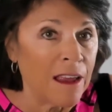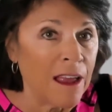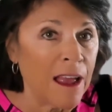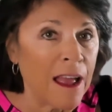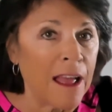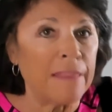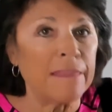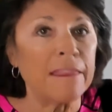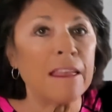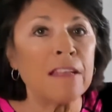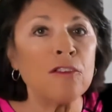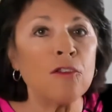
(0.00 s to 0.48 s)

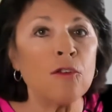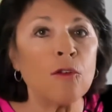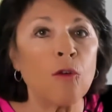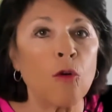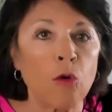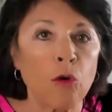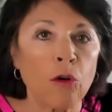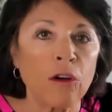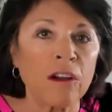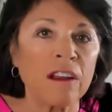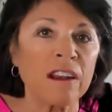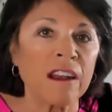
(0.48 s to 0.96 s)
and then you
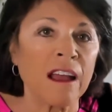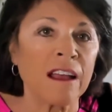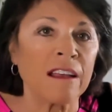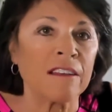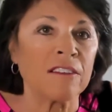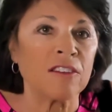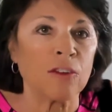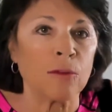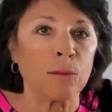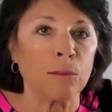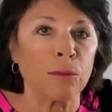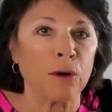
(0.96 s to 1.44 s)
organize
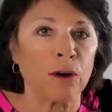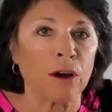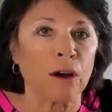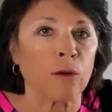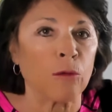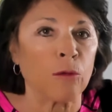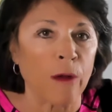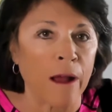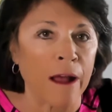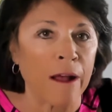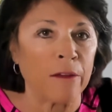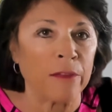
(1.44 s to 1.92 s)
your book
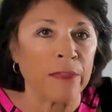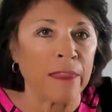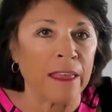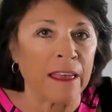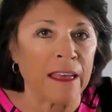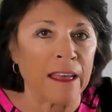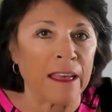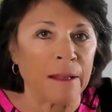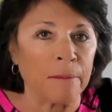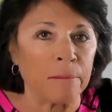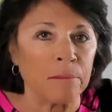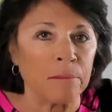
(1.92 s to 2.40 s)
around that.